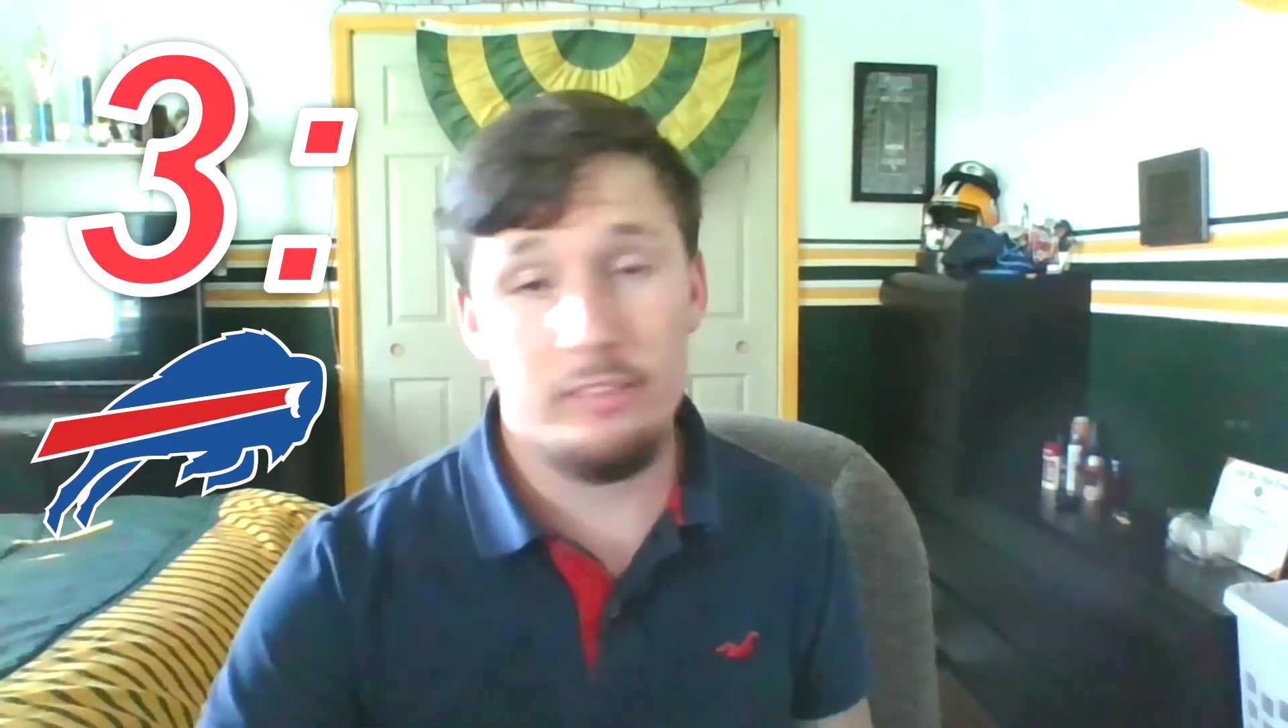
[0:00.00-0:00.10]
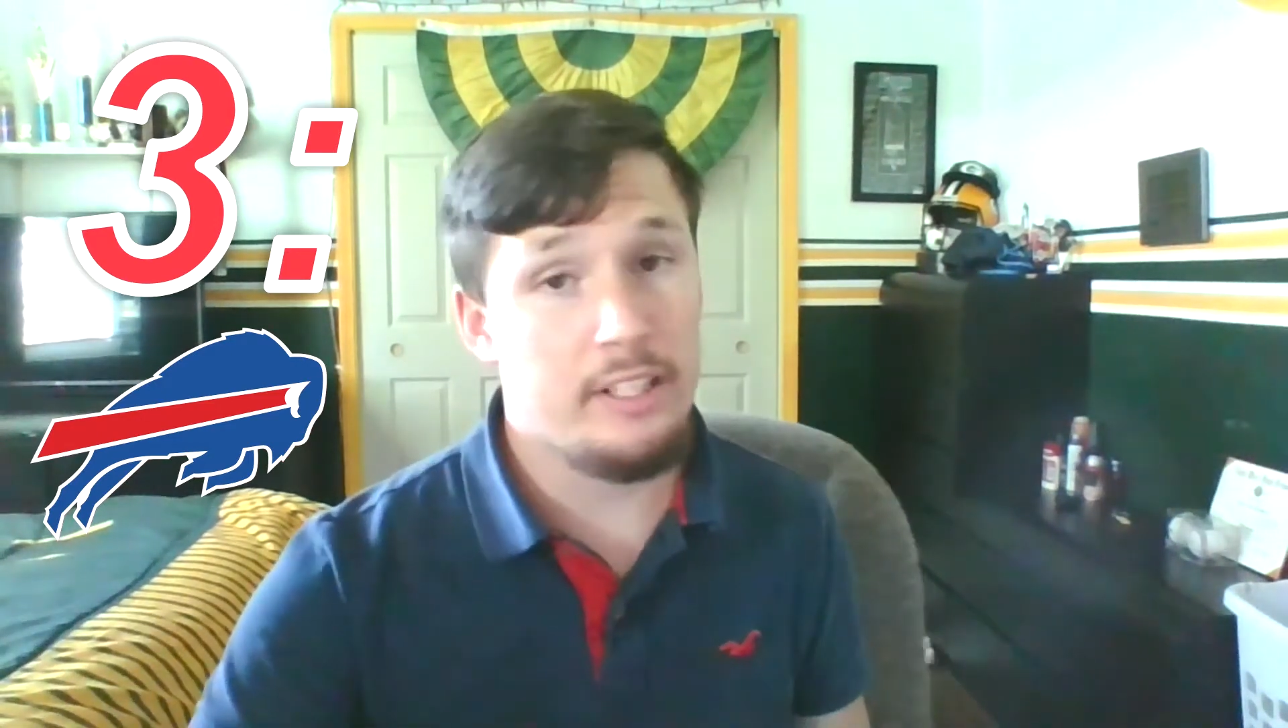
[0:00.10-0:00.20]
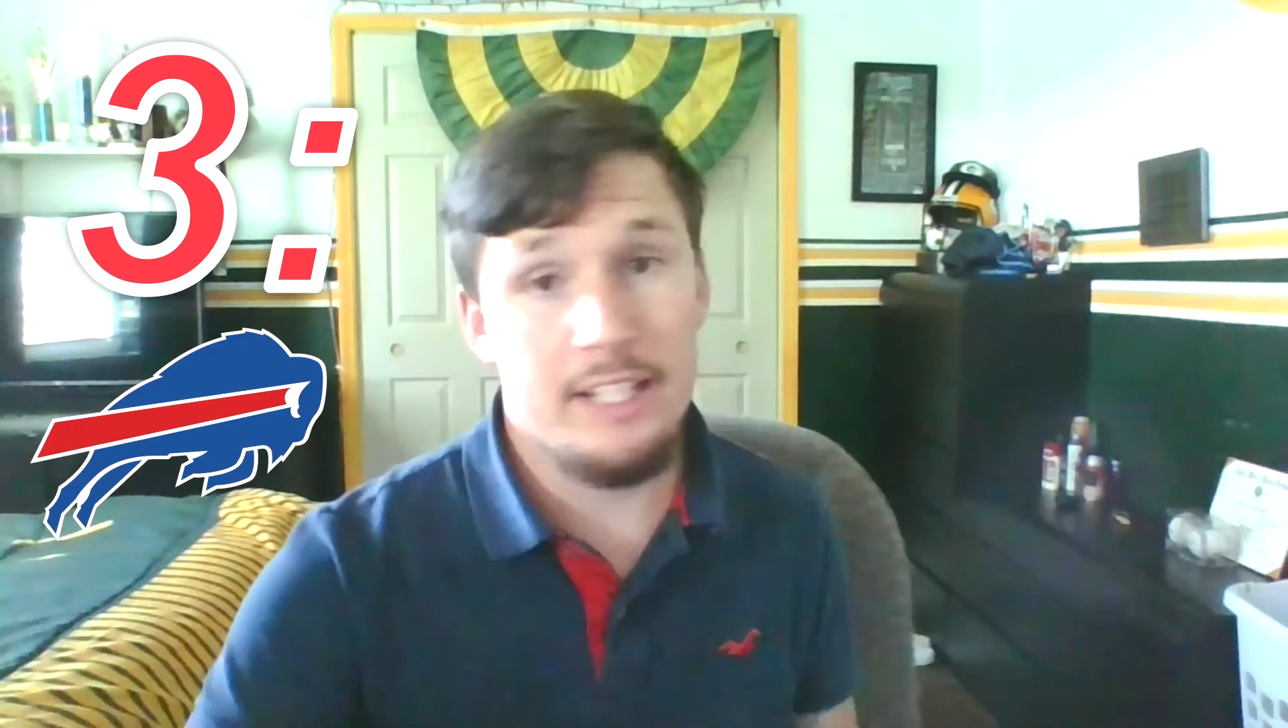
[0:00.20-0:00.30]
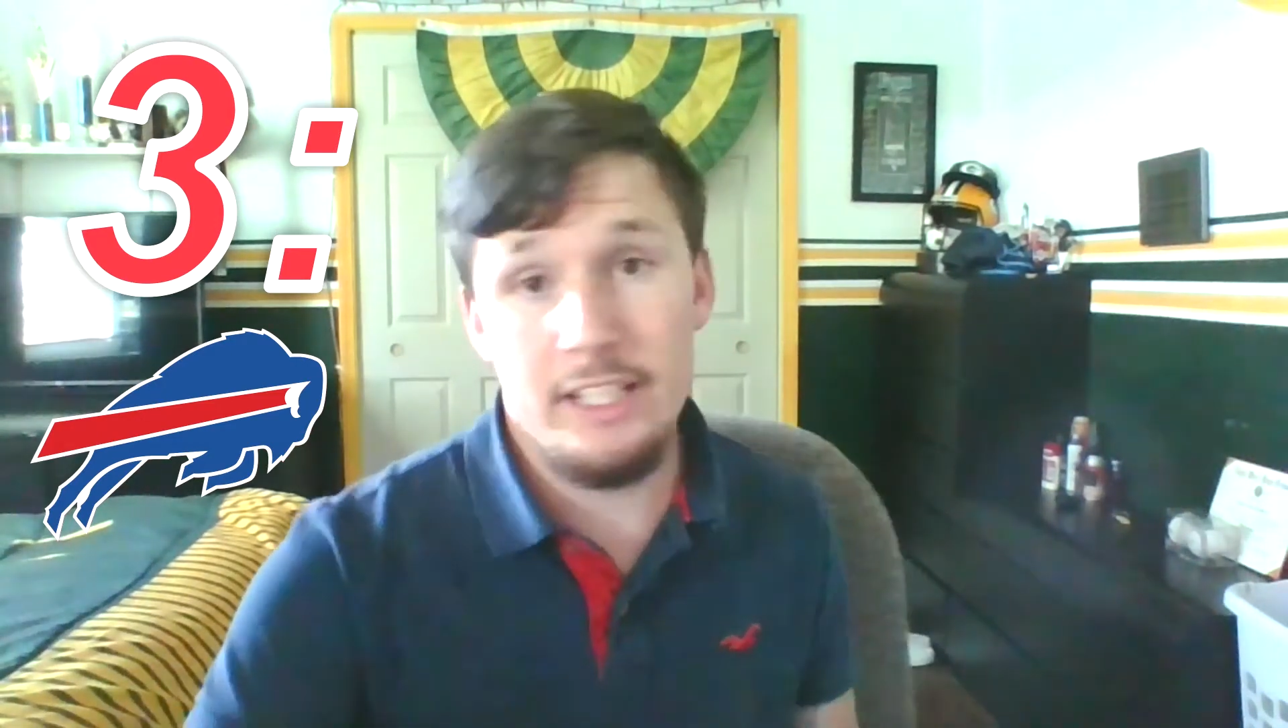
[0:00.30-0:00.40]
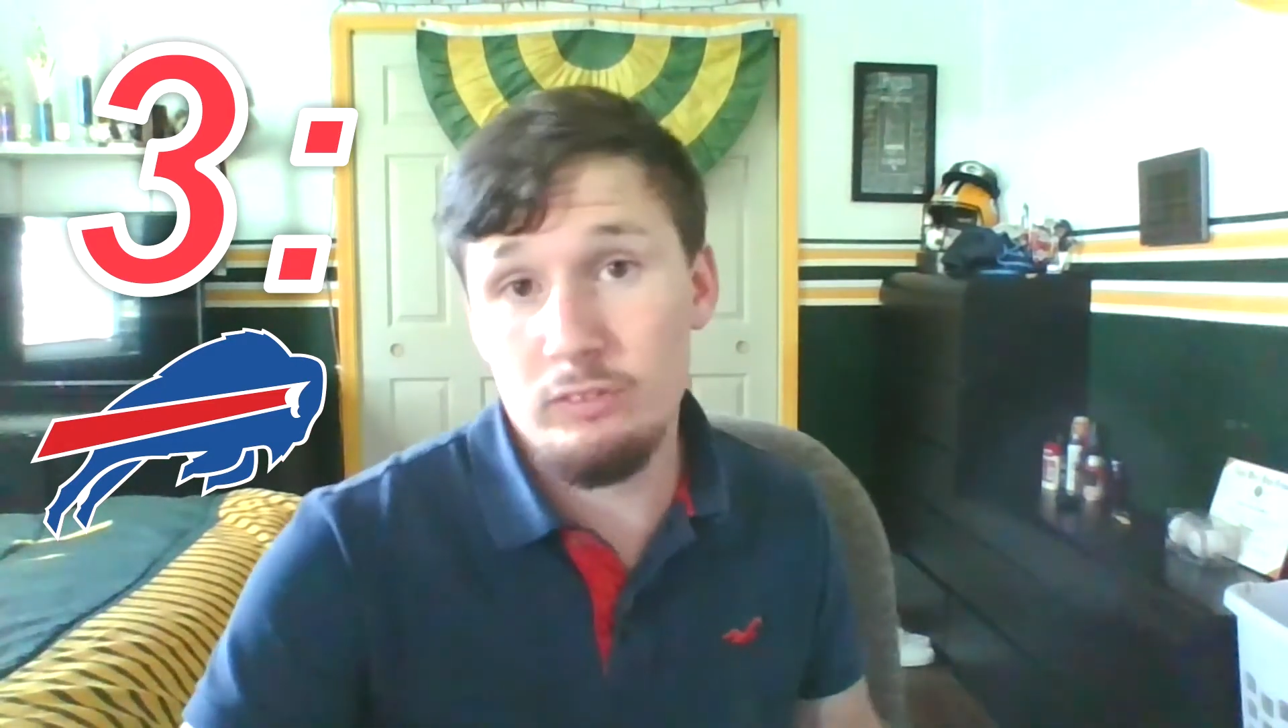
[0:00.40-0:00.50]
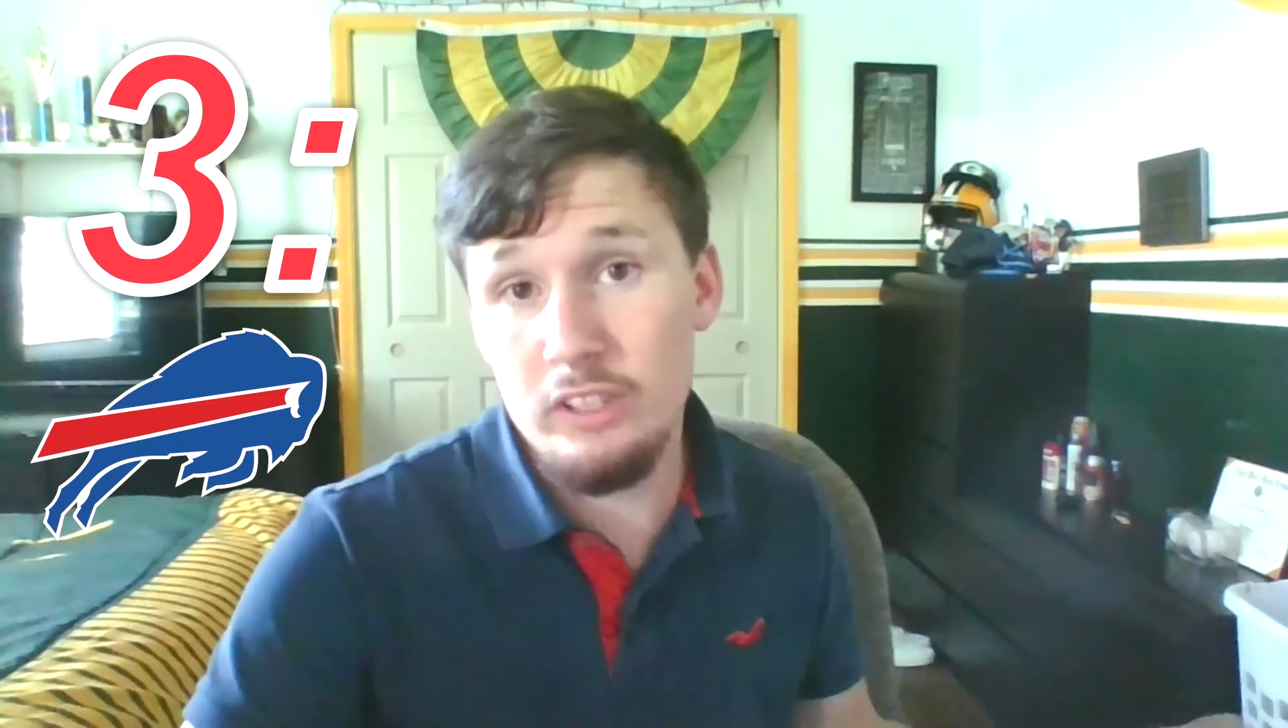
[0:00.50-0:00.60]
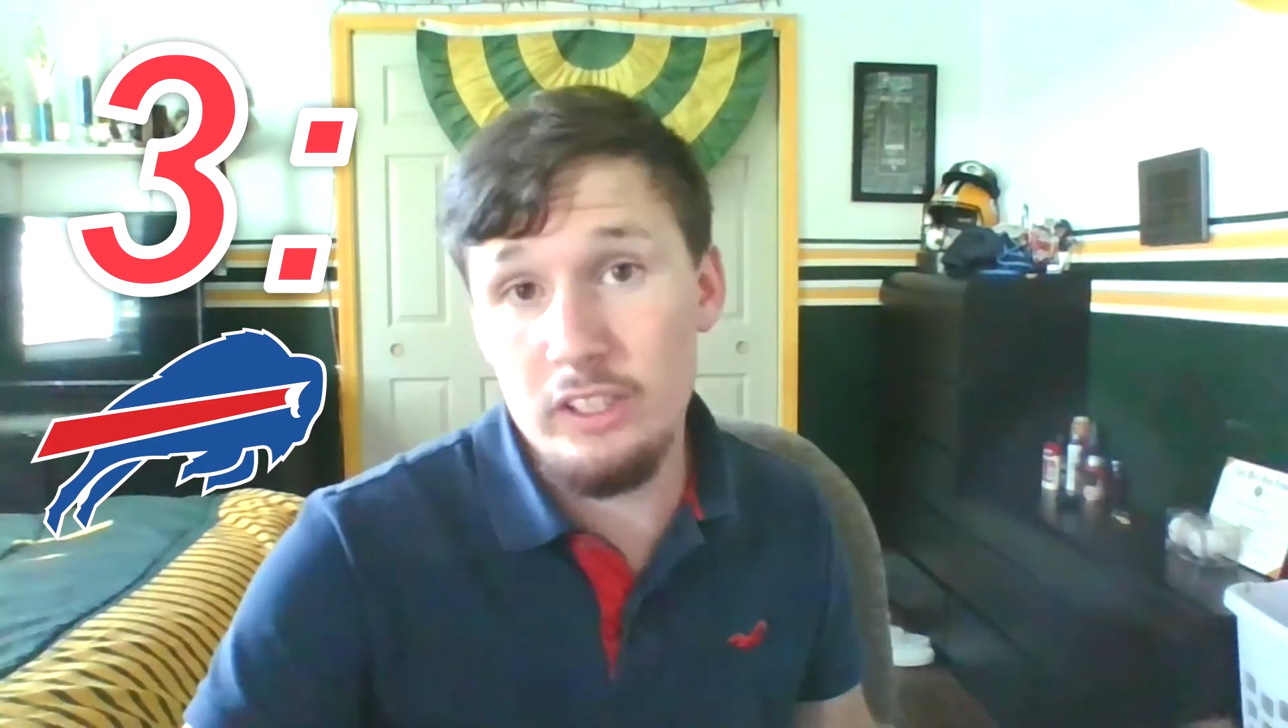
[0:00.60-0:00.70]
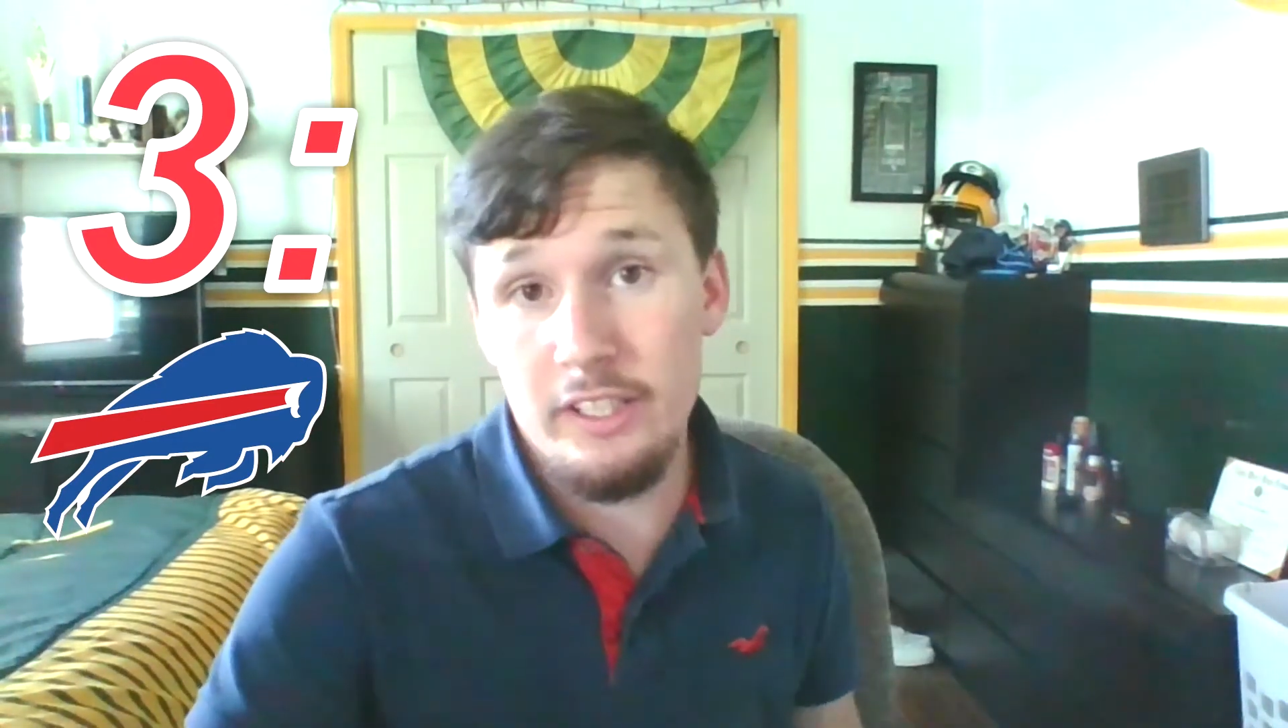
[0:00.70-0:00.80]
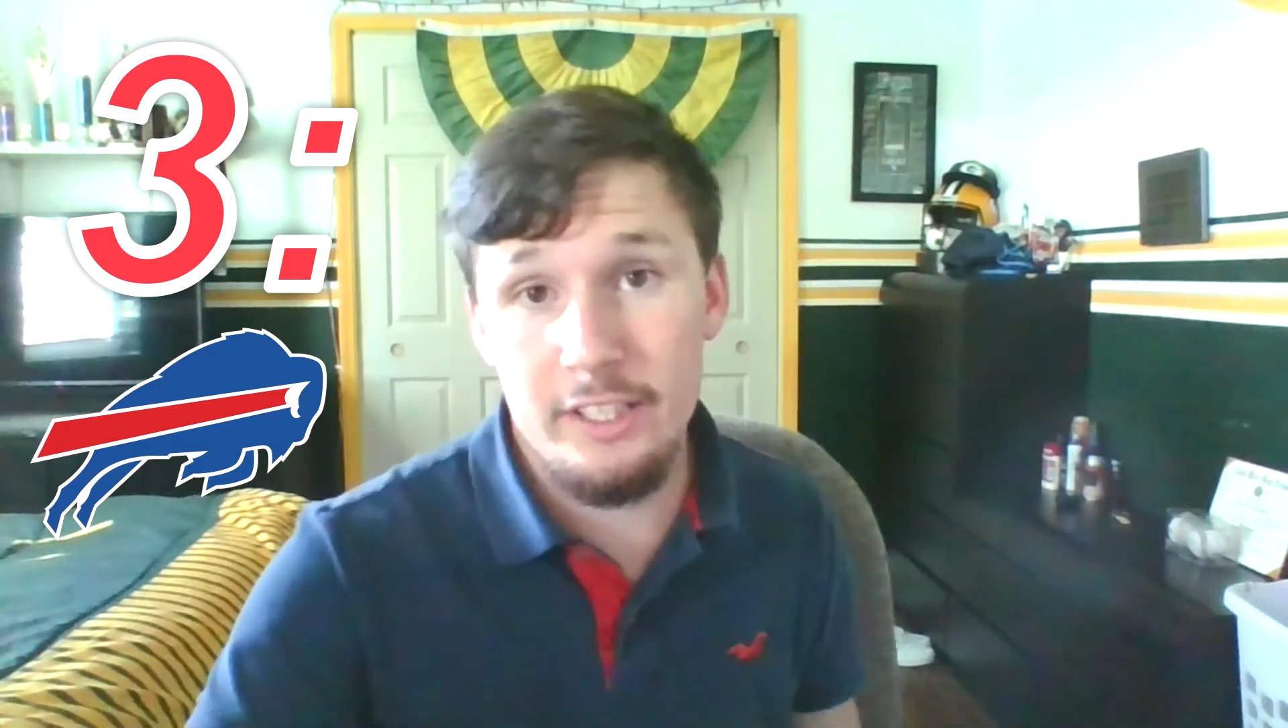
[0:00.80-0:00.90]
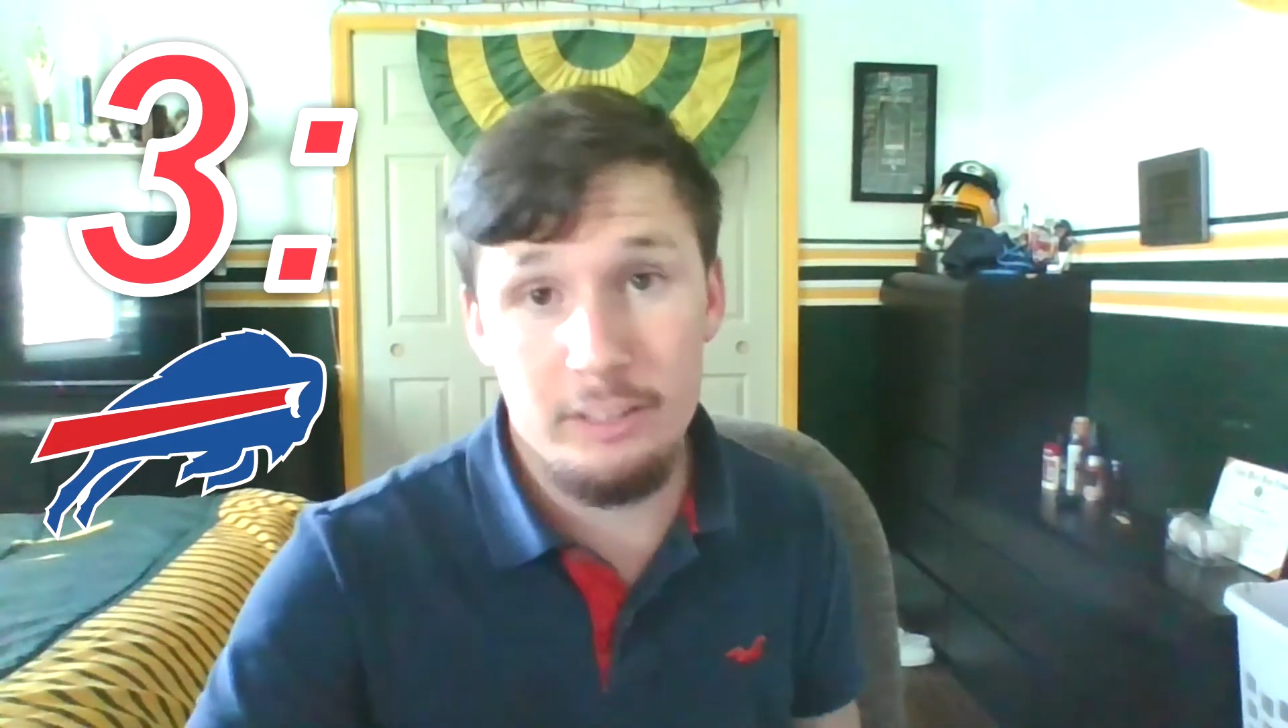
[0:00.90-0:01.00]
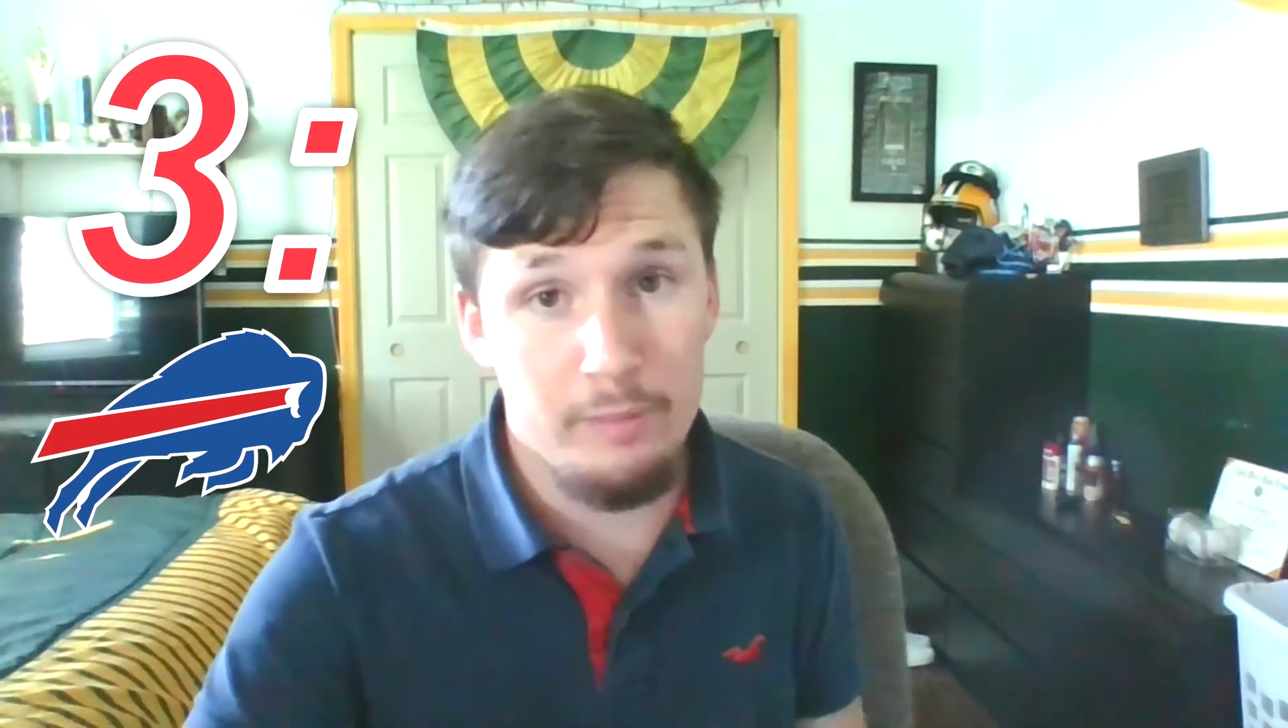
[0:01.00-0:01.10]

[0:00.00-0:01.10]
it is what it is,